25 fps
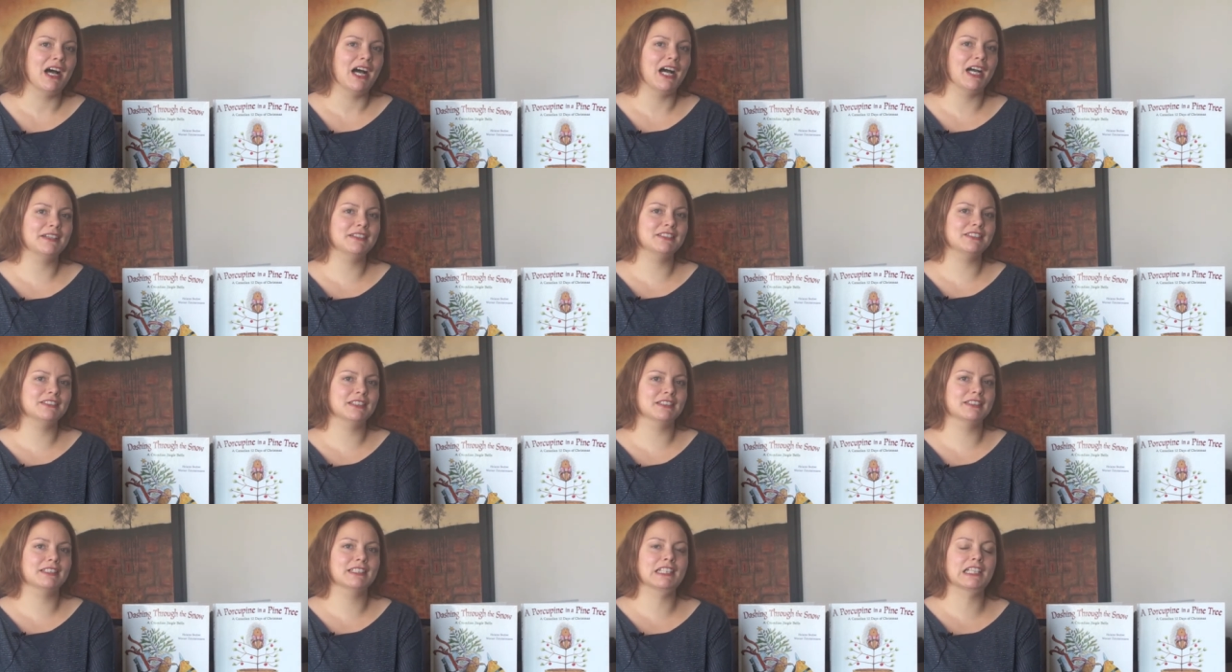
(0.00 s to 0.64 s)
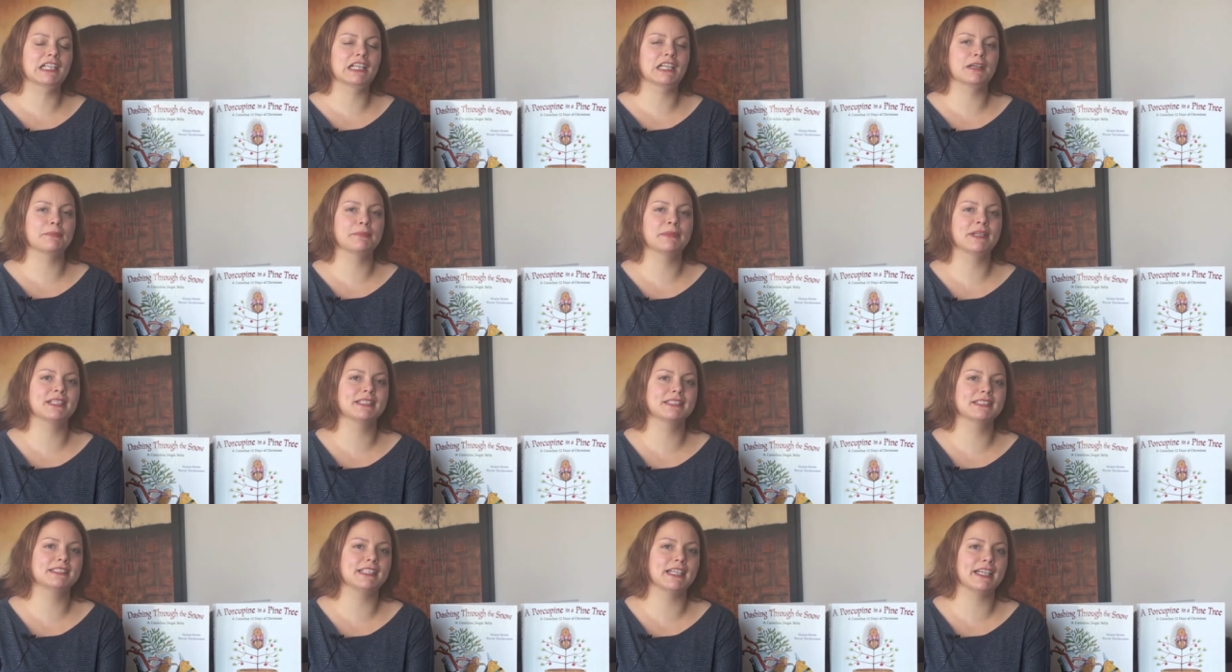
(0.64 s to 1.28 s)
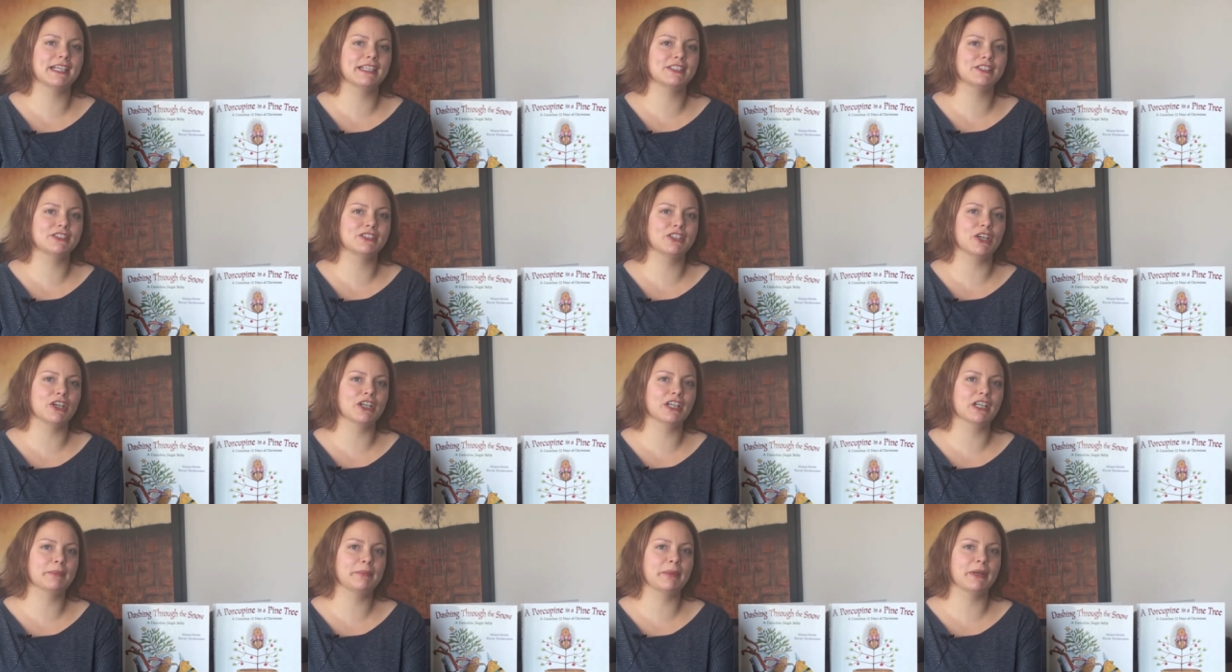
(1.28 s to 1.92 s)
I'd just like to take a minute today to
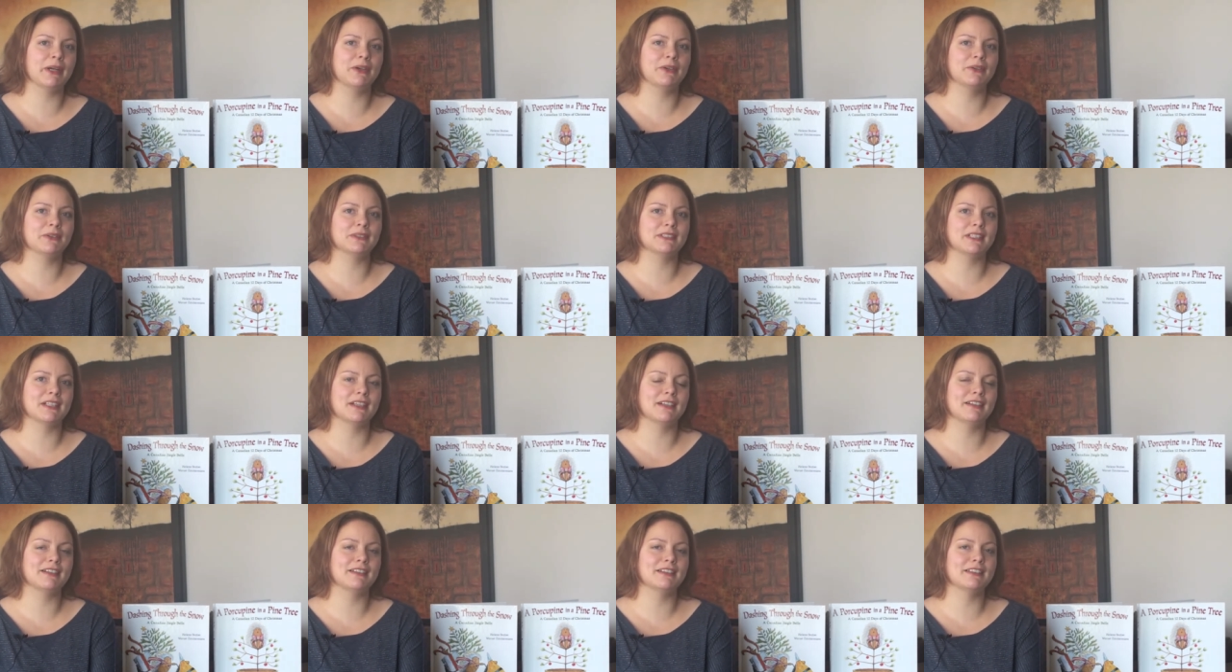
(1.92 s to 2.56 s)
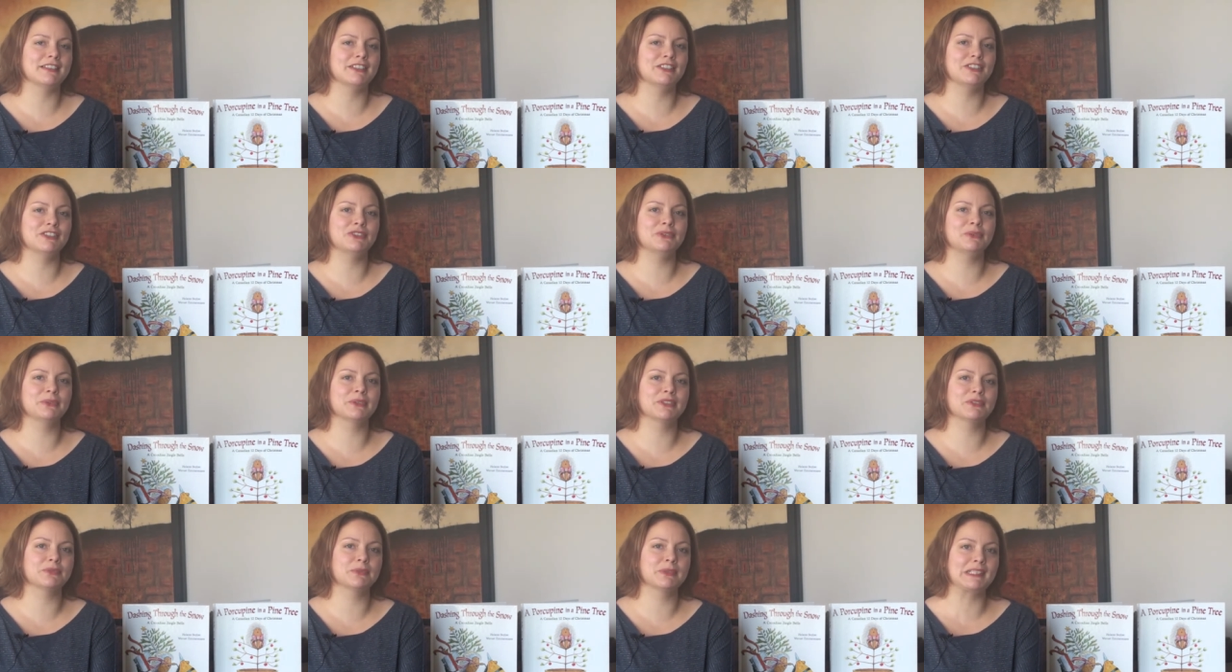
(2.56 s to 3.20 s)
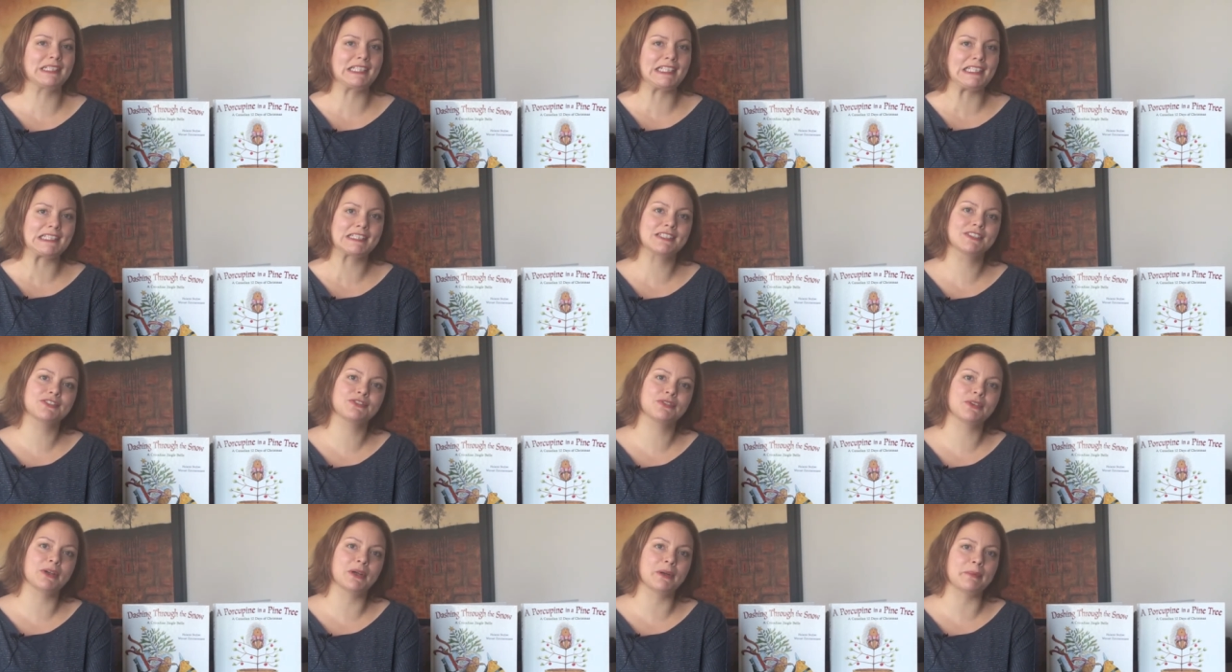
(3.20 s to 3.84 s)
talk about uh, the newest
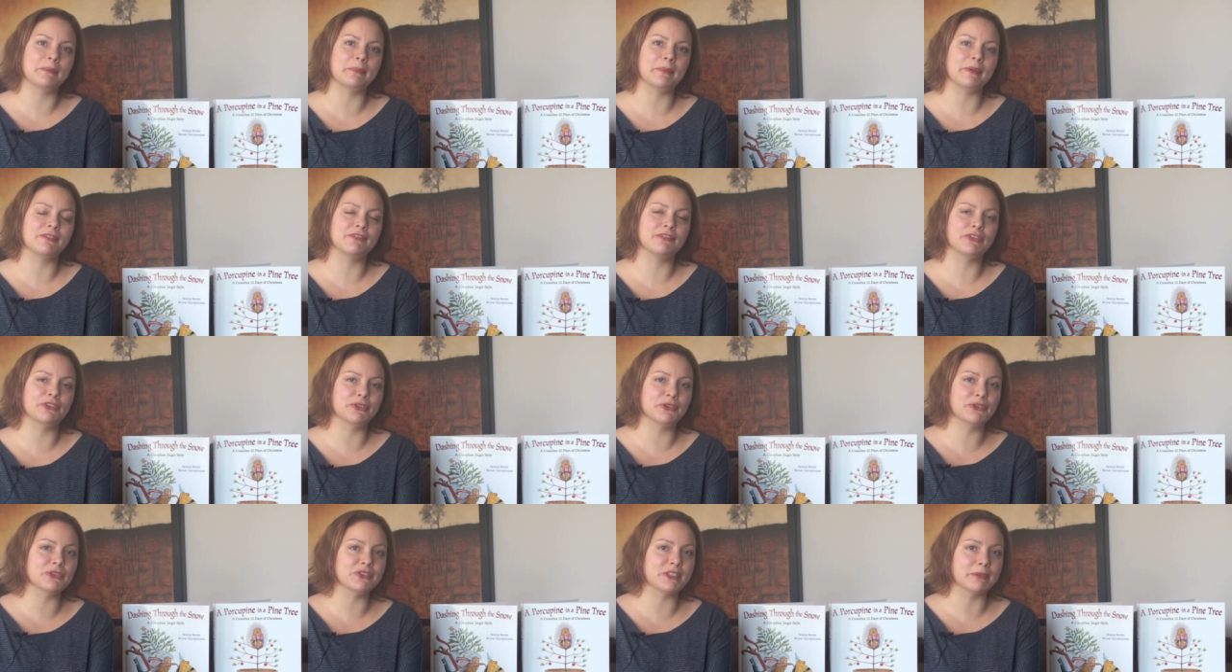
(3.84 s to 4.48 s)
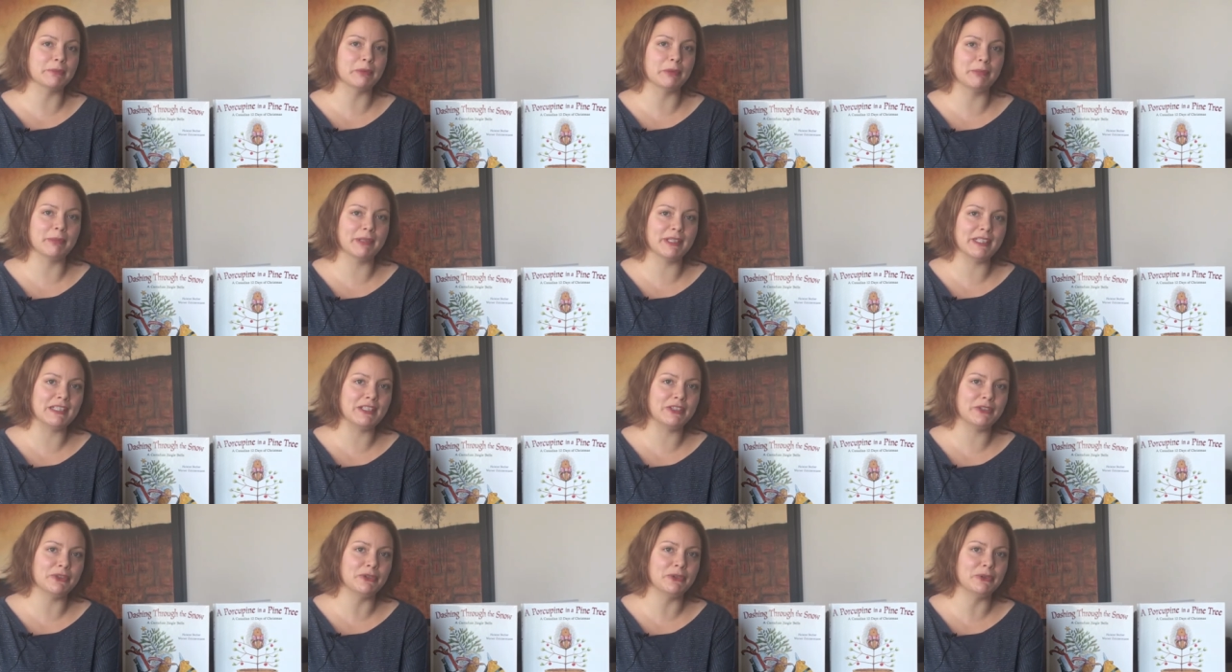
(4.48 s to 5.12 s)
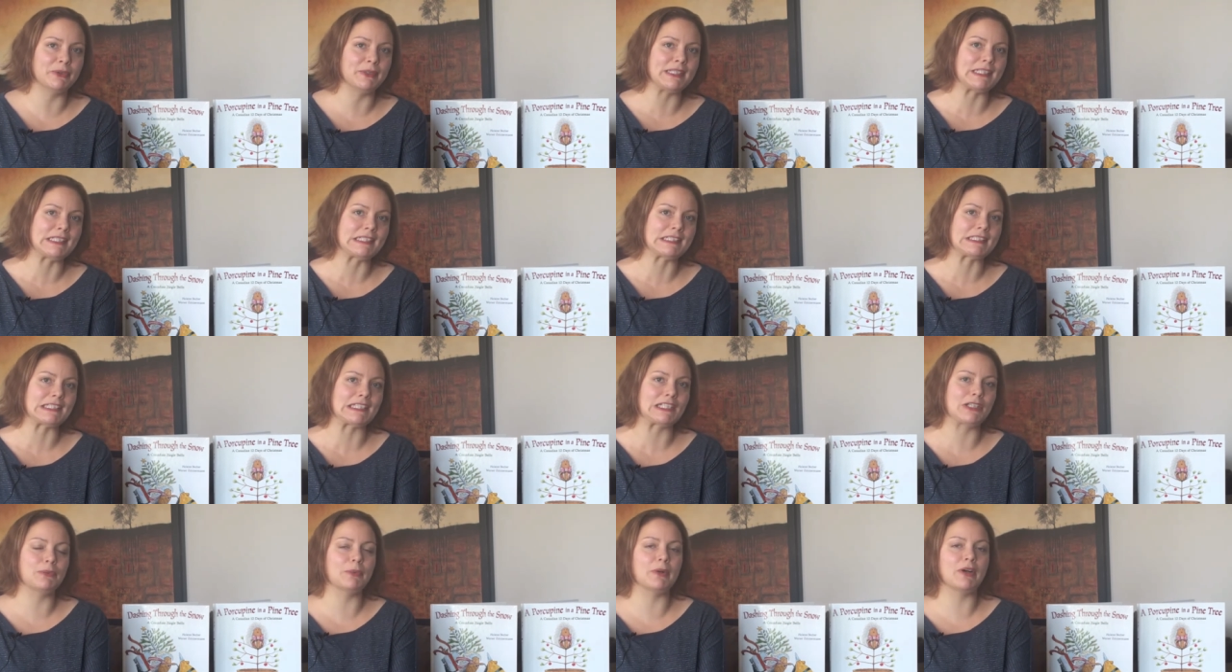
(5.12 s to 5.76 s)
release from Werner Zimmerman, who
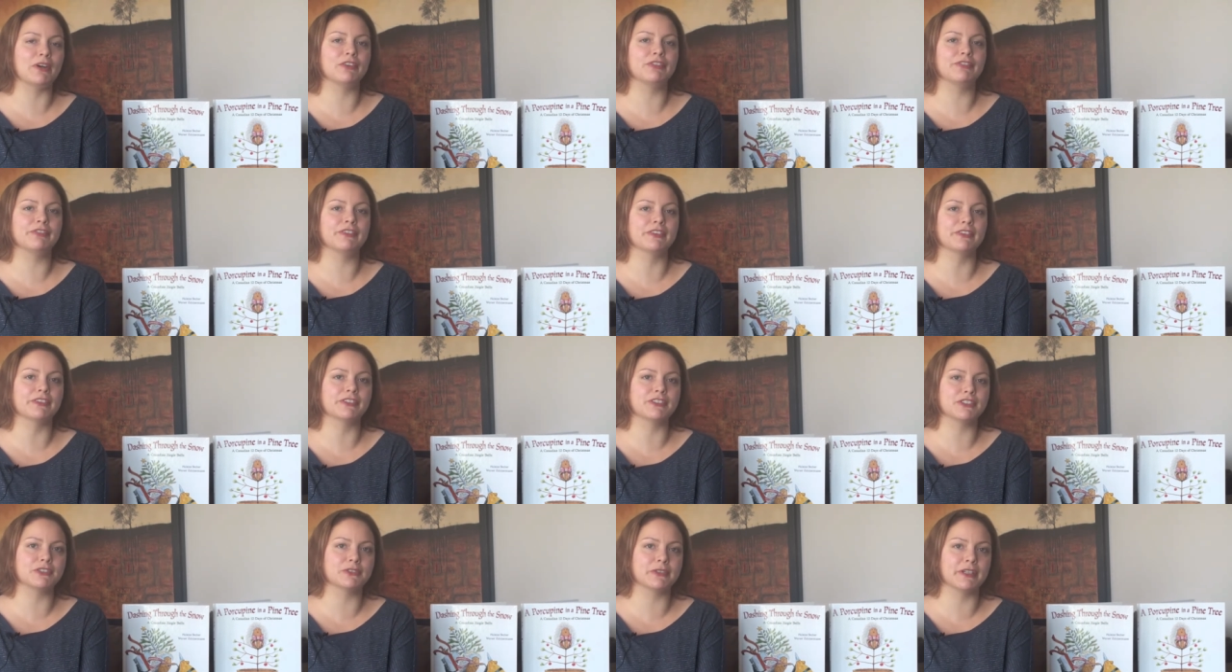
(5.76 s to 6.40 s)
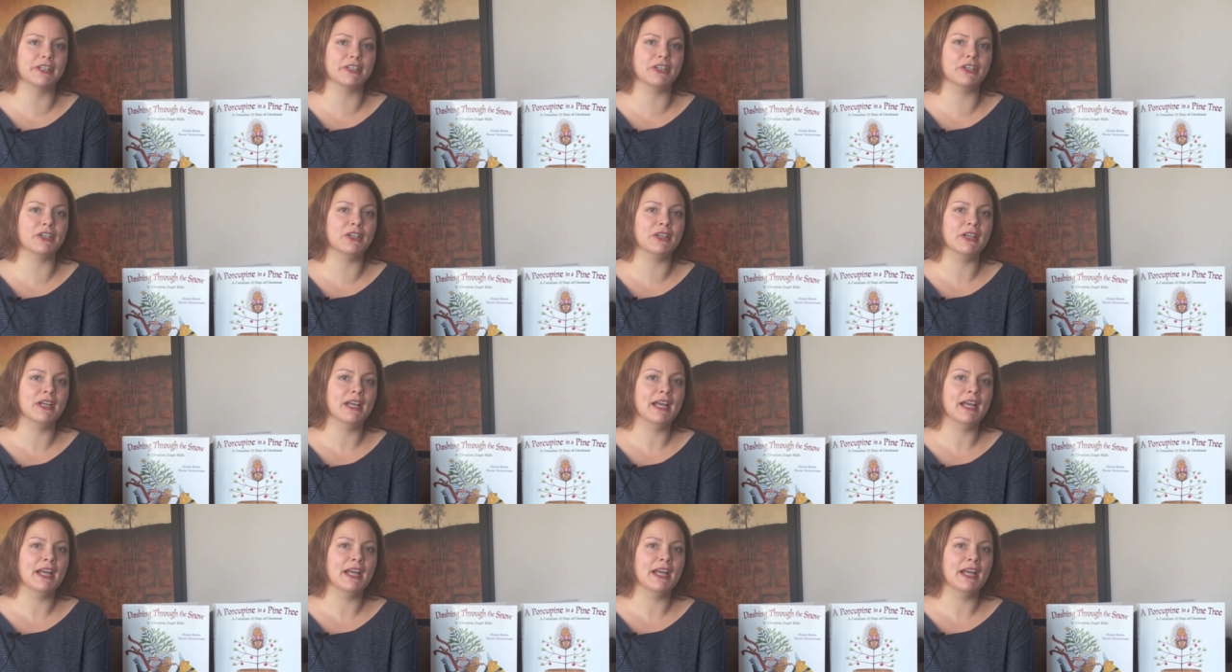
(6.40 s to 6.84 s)
is a Guelph illustrator.